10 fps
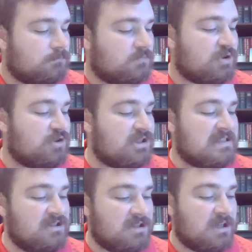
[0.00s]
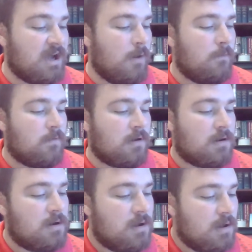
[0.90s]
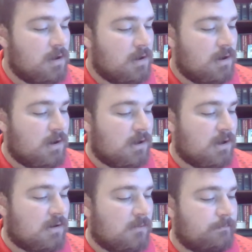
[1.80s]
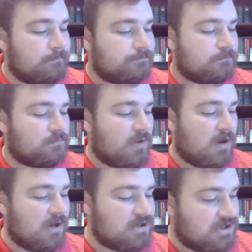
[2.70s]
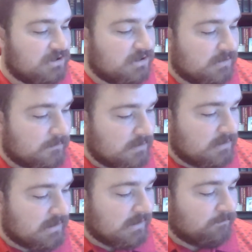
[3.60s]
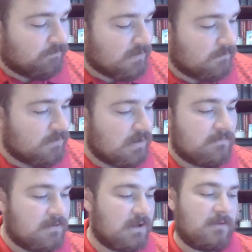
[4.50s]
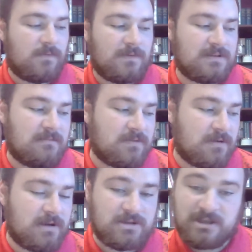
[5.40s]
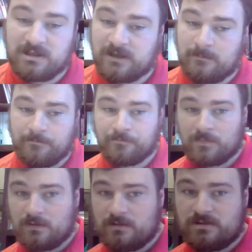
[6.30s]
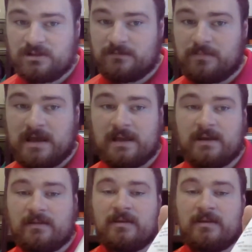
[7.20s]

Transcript: so just looking over our agenda for the day. If you have the seventh grade agenda packet